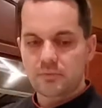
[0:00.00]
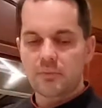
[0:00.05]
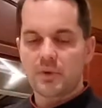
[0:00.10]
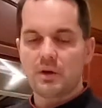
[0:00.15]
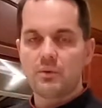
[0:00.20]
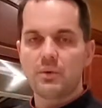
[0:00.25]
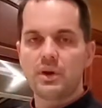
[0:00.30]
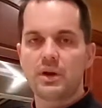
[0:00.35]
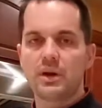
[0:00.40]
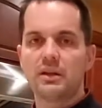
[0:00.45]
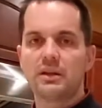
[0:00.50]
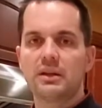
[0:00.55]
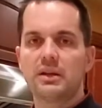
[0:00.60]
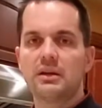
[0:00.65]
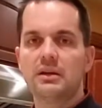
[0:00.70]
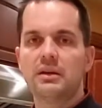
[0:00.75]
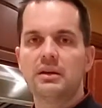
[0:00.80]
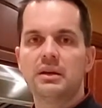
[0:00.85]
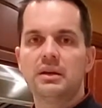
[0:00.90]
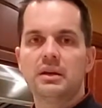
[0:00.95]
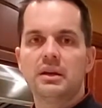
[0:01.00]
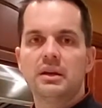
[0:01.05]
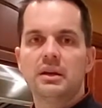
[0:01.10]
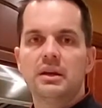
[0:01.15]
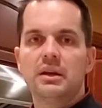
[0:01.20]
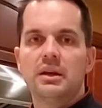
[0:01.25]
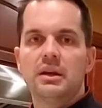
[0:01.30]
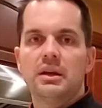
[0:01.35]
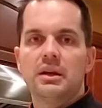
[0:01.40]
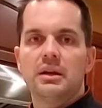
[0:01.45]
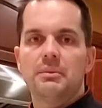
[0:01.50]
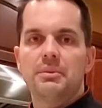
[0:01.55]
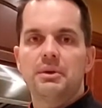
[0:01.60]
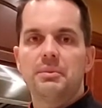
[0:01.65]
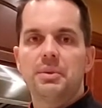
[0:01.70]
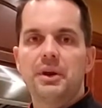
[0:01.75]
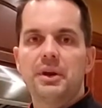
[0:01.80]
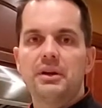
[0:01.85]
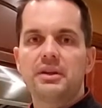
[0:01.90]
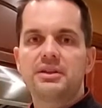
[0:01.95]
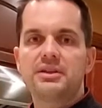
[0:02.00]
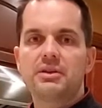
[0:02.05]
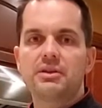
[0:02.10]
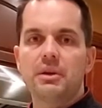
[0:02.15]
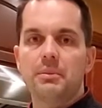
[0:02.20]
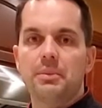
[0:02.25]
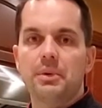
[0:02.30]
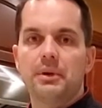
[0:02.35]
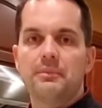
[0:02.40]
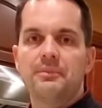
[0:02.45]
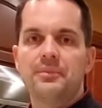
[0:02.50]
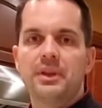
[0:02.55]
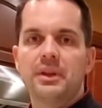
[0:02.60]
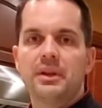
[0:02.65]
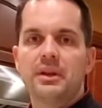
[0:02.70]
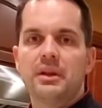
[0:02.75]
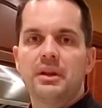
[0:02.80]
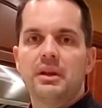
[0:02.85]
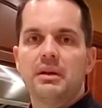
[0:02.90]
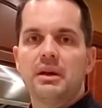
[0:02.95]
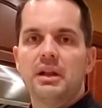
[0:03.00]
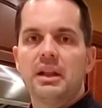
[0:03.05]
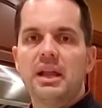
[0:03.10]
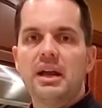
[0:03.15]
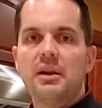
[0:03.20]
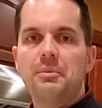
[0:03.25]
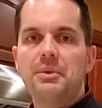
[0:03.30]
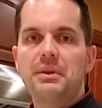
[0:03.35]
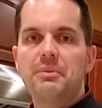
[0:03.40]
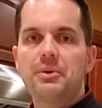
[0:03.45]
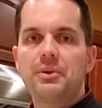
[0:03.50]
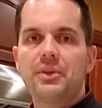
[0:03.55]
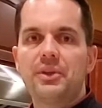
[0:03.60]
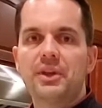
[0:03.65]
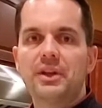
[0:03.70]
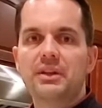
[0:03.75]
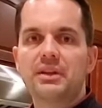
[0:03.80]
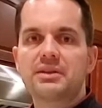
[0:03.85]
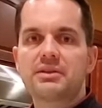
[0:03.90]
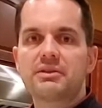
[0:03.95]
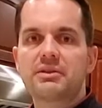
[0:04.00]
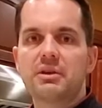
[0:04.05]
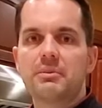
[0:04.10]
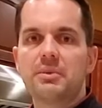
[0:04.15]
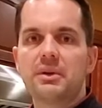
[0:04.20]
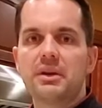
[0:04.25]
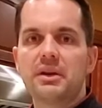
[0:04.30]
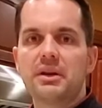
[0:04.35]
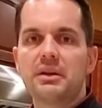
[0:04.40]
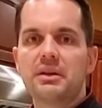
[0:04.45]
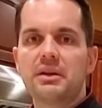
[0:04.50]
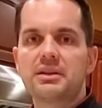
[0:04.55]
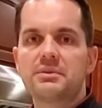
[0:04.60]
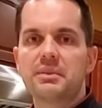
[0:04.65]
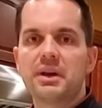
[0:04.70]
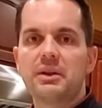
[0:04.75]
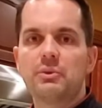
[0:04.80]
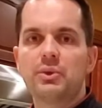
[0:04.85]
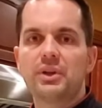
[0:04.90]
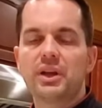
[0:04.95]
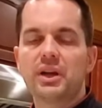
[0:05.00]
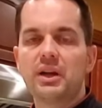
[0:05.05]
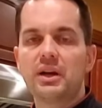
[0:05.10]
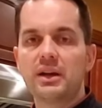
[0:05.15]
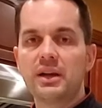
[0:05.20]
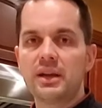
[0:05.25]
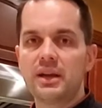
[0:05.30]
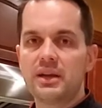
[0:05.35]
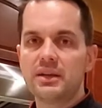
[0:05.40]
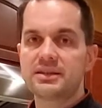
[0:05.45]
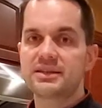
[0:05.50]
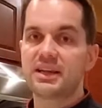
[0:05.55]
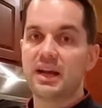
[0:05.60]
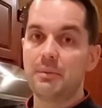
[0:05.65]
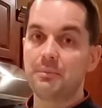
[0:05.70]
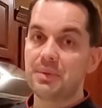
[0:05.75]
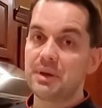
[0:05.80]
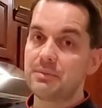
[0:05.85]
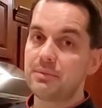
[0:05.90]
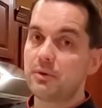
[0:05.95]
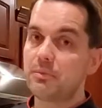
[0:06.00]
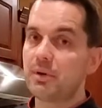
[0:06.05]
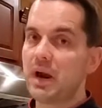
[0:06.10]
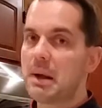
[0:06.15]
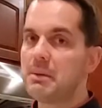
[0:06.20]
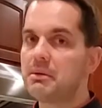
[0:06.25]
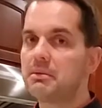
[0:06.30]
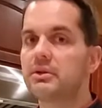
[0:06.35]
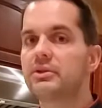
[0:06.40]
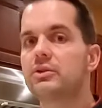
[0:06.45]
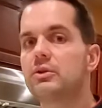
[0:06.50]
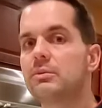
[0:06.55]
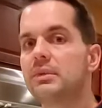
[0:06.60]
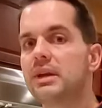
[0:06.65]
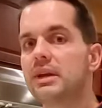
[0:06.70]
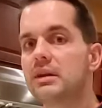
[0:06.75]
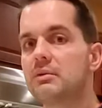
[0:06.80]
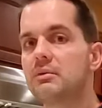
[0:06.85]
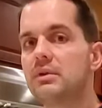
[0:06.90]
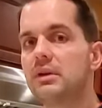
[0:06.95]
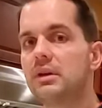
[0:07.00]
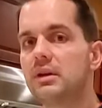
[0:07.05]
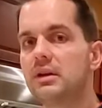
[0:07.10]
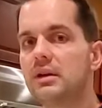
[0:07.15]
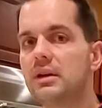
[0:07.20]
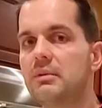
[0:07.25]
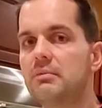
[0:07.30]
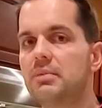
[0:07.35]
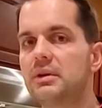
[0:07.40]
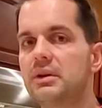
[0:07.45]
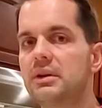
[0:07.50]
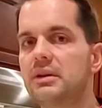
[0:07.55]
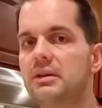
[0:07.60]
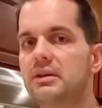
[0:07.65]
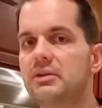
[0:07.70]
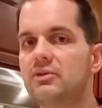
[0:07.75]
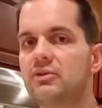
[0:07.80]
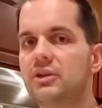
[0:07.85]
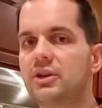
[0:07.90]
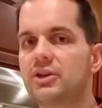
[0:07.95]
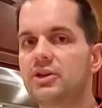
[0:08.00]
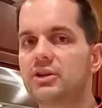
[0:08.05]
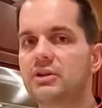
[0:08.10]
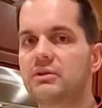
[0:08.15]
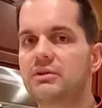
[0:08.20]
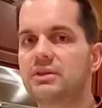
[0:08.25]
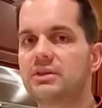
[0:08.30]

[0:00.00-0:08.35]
we're going to prepare the syrup. A lot of people think the syrup is made with honey. Some people probably do make it with honey, but the traditional